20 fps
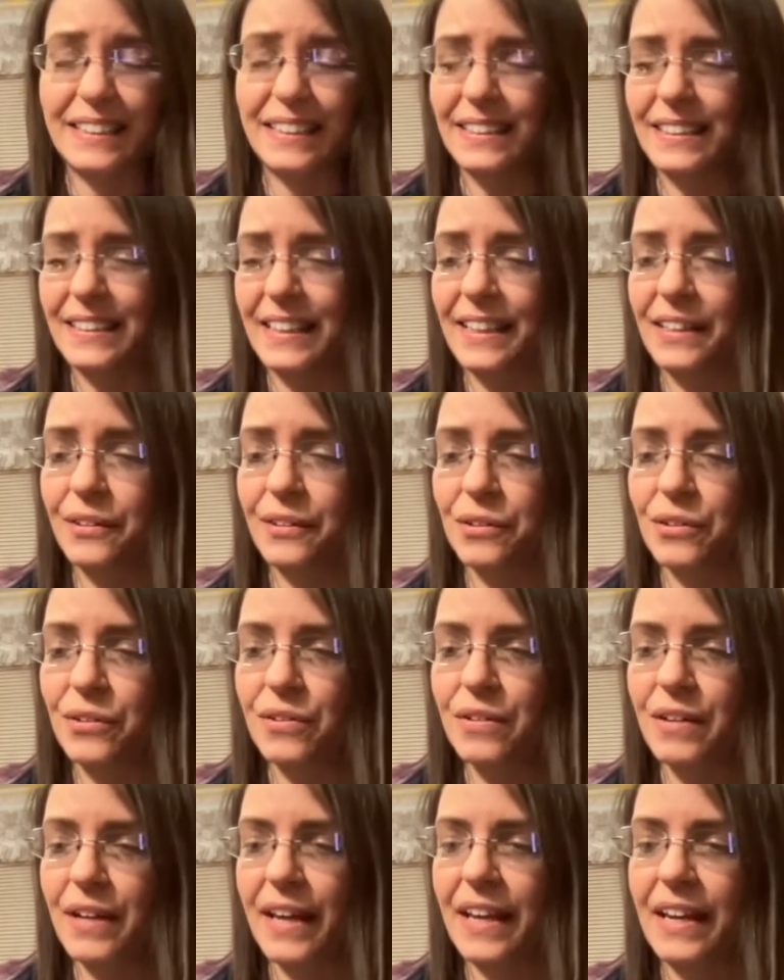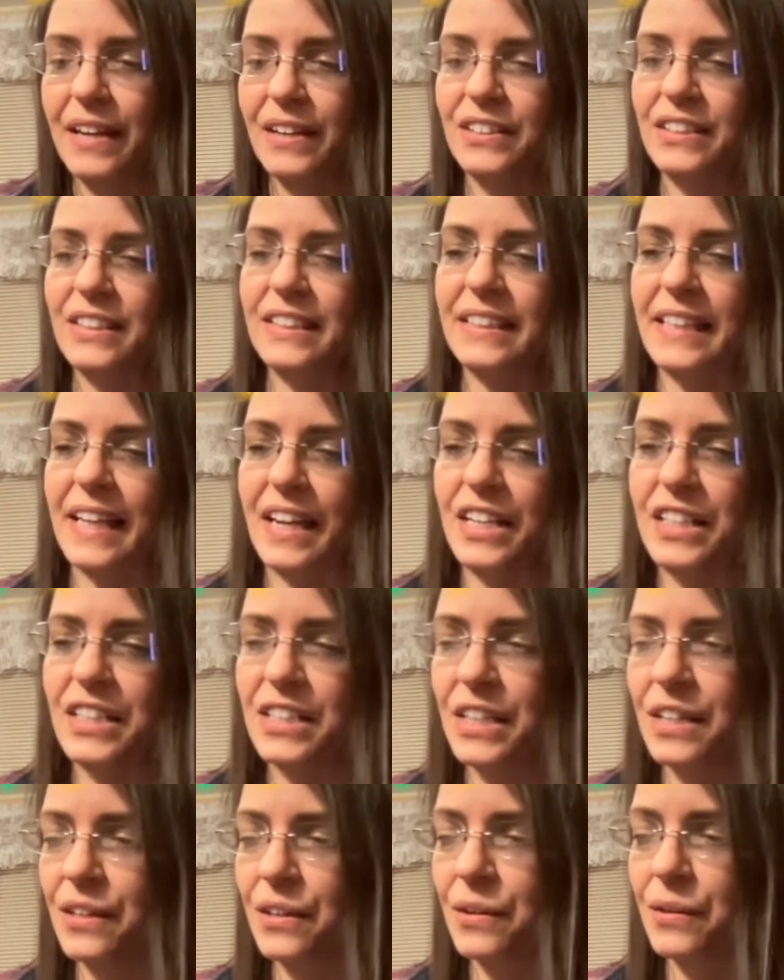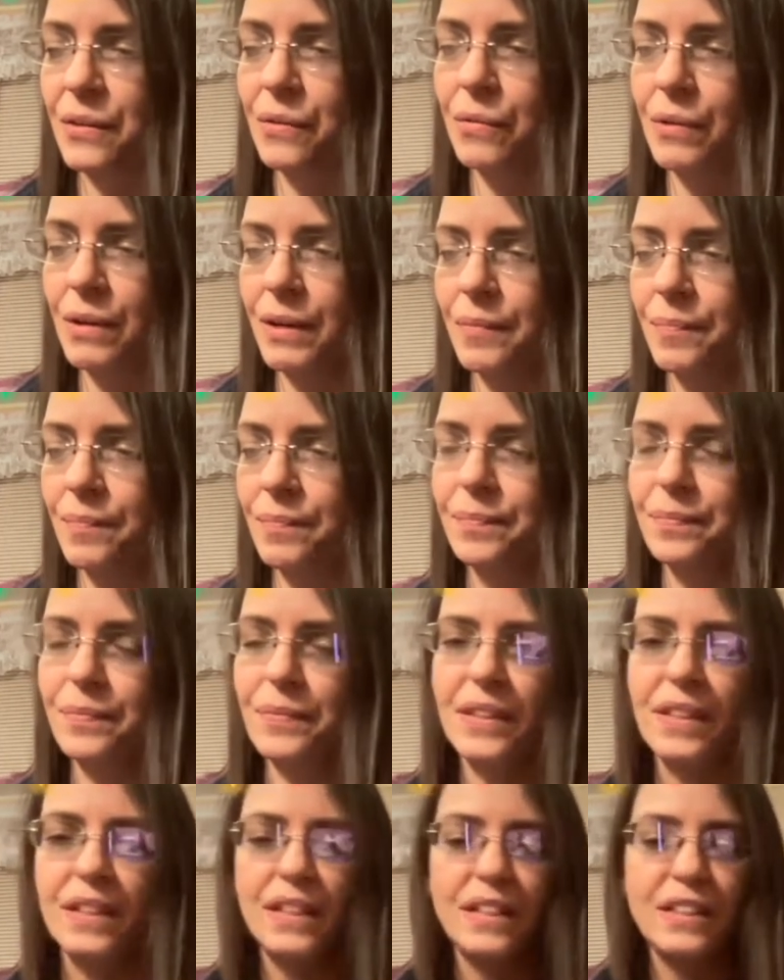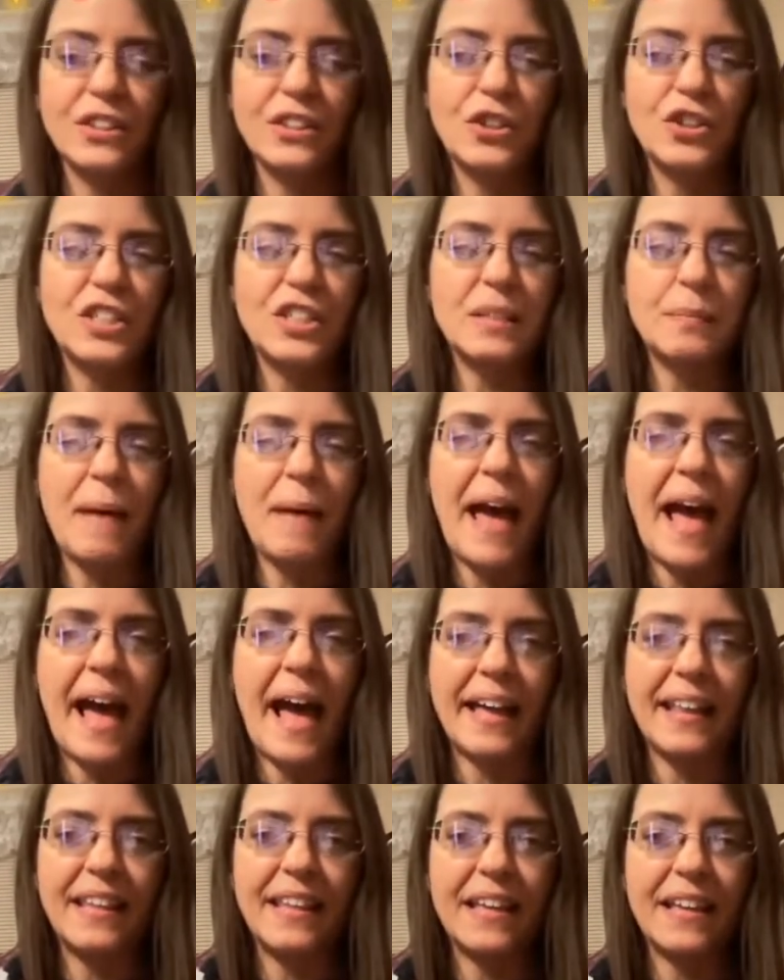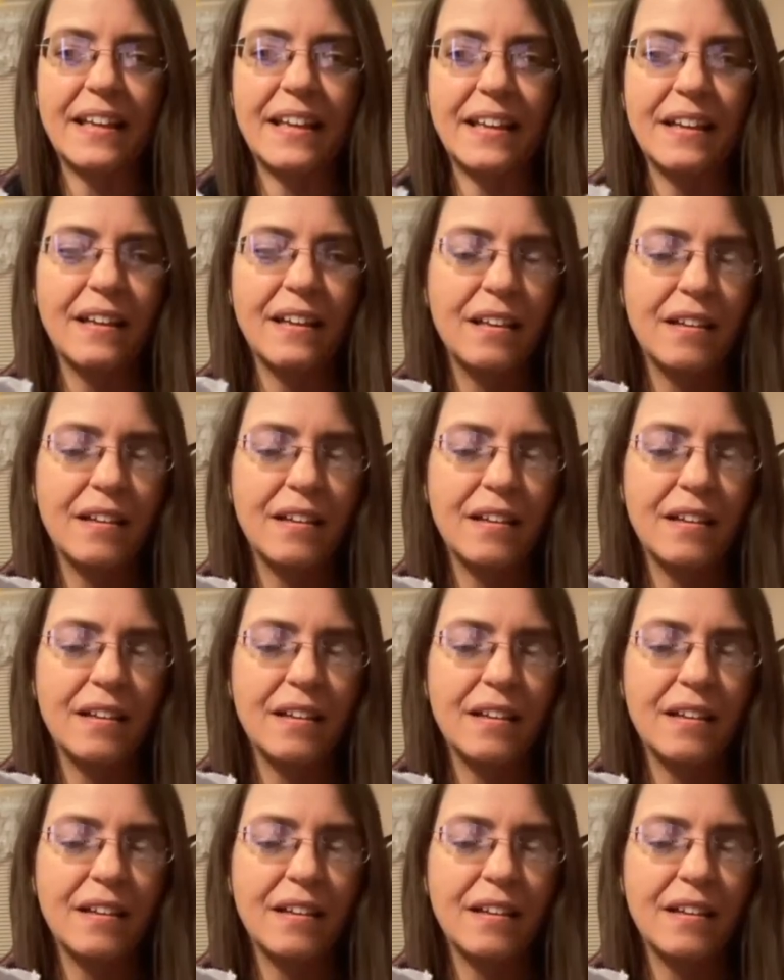steel, and it's a set of 2. So you just pack the